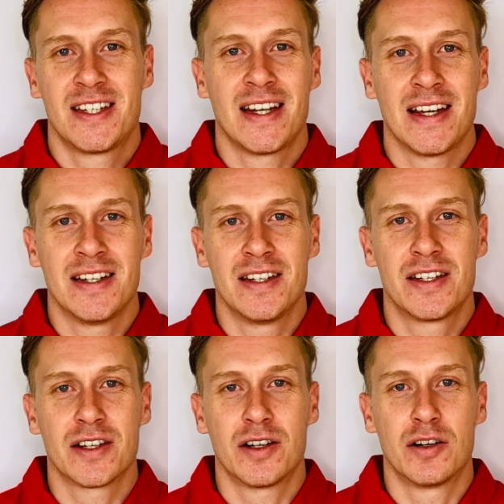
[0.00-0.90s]

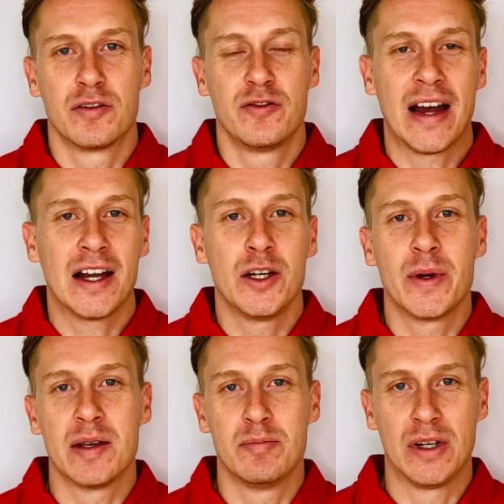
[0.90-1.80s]
sense of value
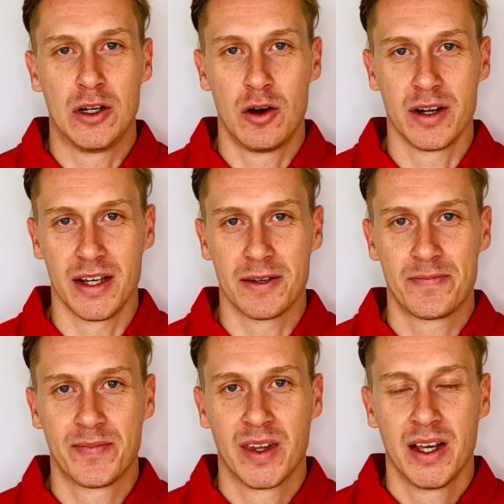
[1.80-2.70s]
and belonging.
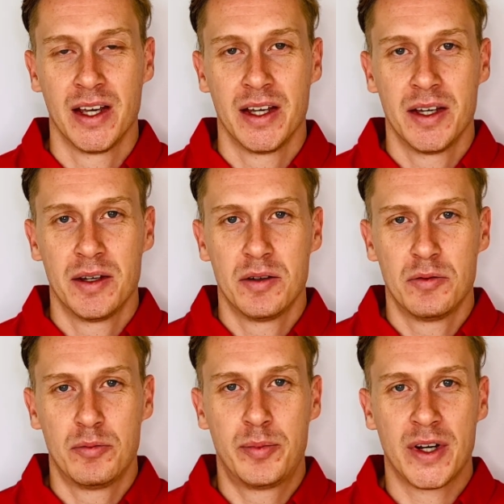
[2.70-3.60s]

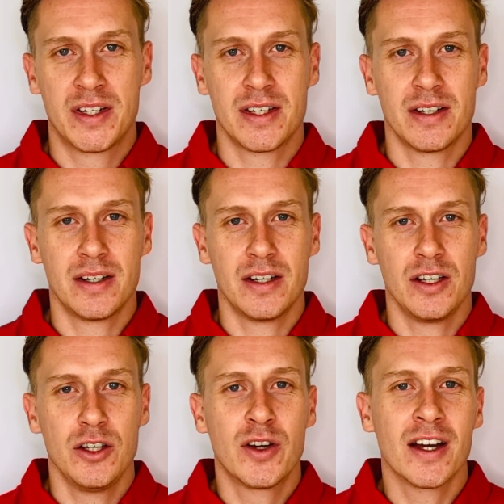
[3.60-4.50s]
But
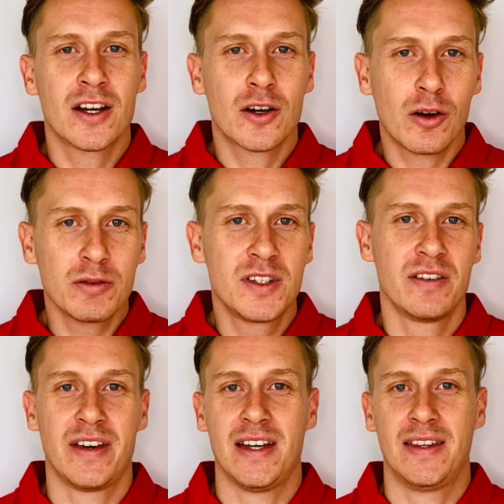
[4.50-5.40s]
you can
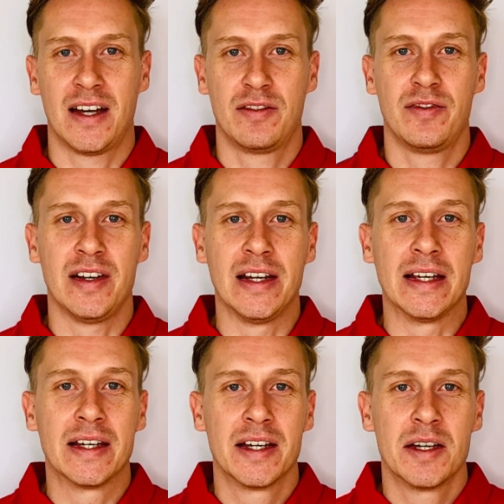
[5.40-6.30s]
cultivate that
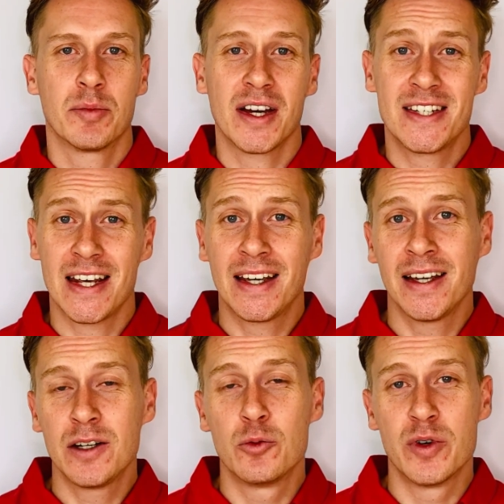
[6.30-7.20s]
feeling by taking
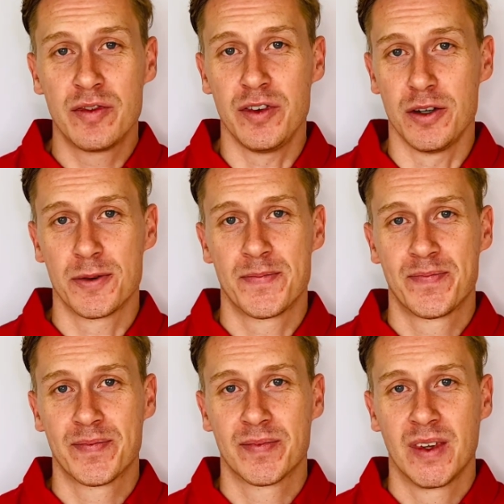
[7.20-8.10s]
it with you.
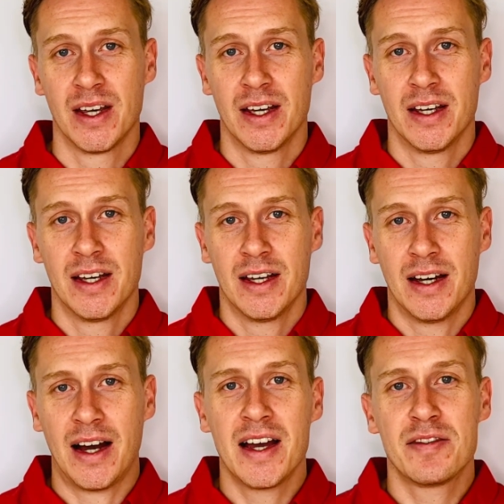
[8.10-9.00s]

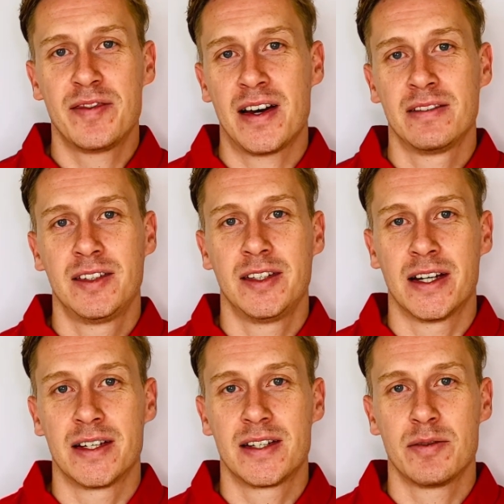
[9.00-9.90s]
I have found
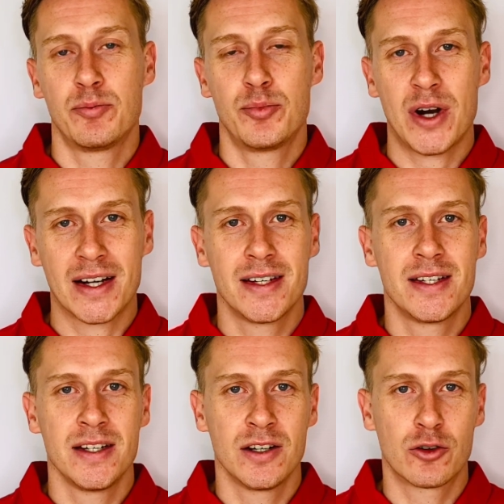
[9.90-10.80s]
that
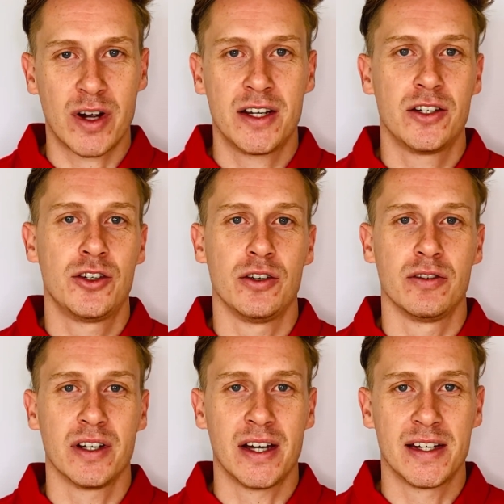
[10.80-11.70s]
practicing
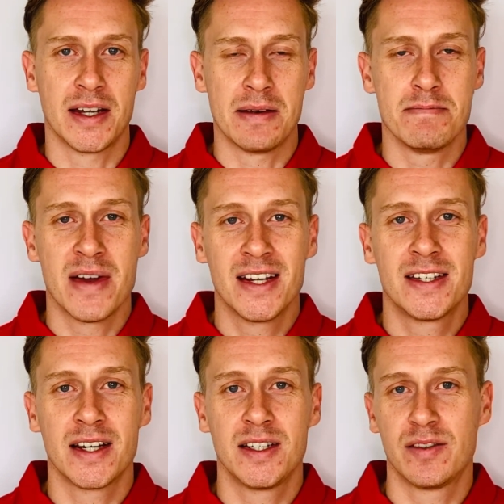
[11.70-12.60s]
gratitude as a
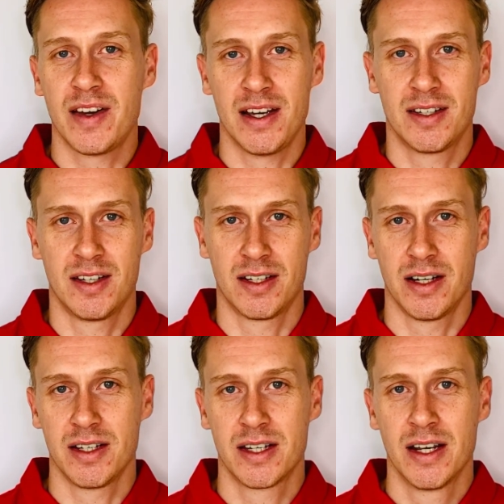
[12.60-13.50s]
meditative
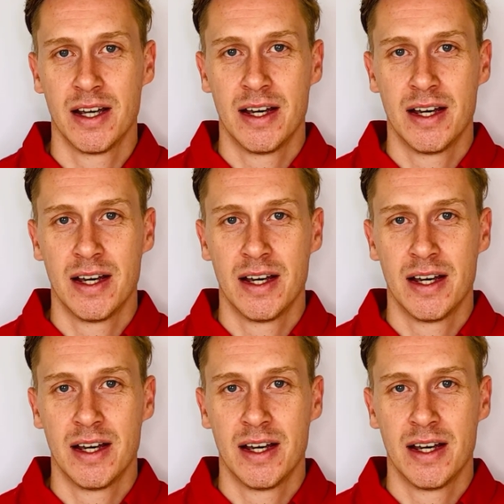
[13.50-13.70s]
exercise